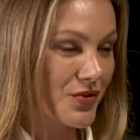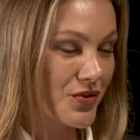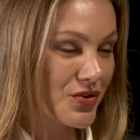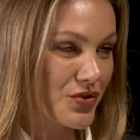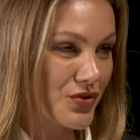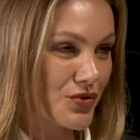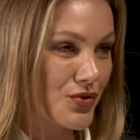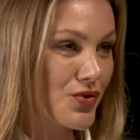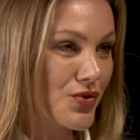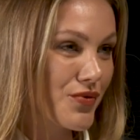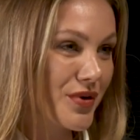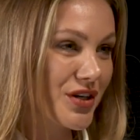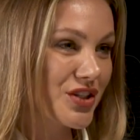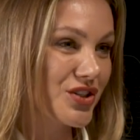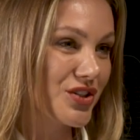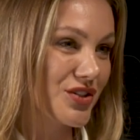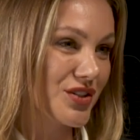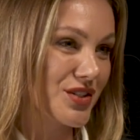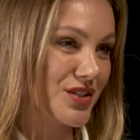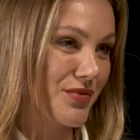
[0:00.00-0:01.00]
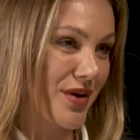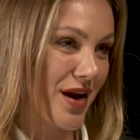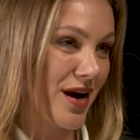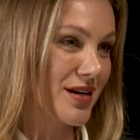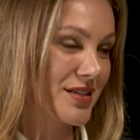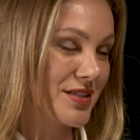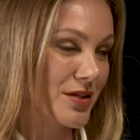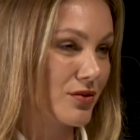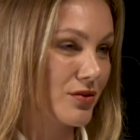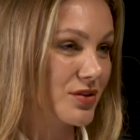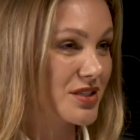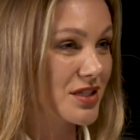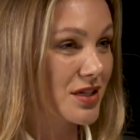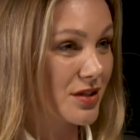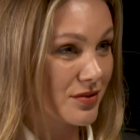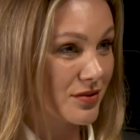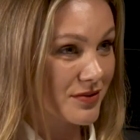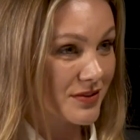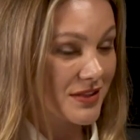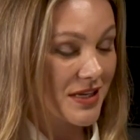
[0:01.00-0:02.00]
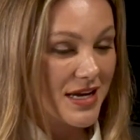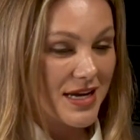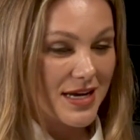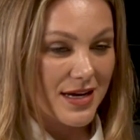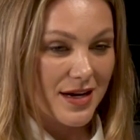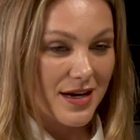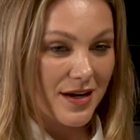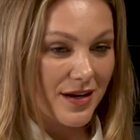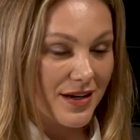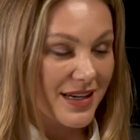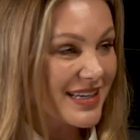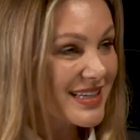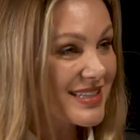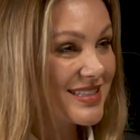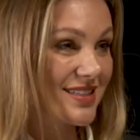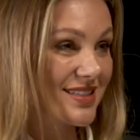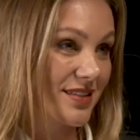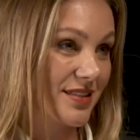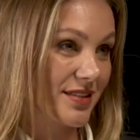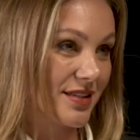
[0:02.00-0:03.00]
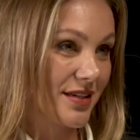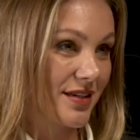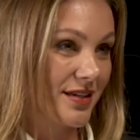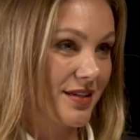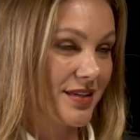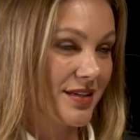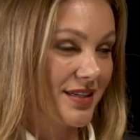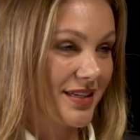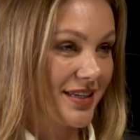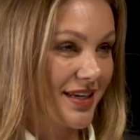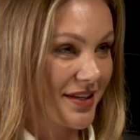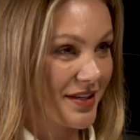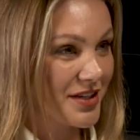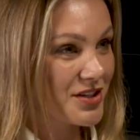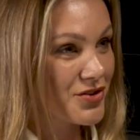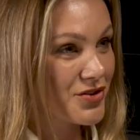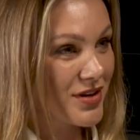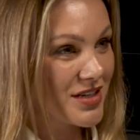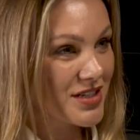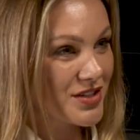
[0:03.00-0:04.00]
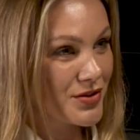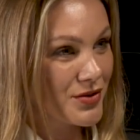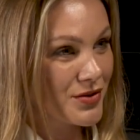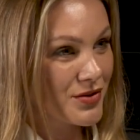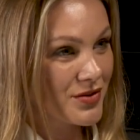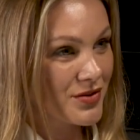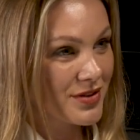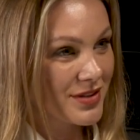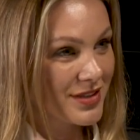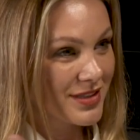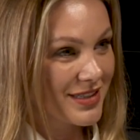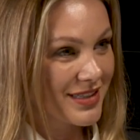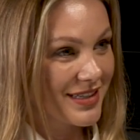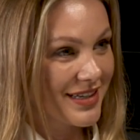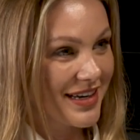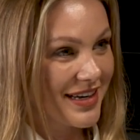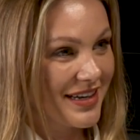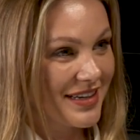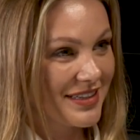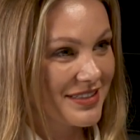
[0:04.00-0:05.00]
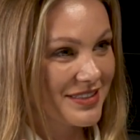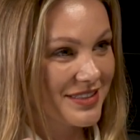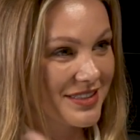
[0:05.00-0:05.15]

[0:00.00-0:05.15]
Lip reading: two questions we ask ourselves instantly: can I trust you? And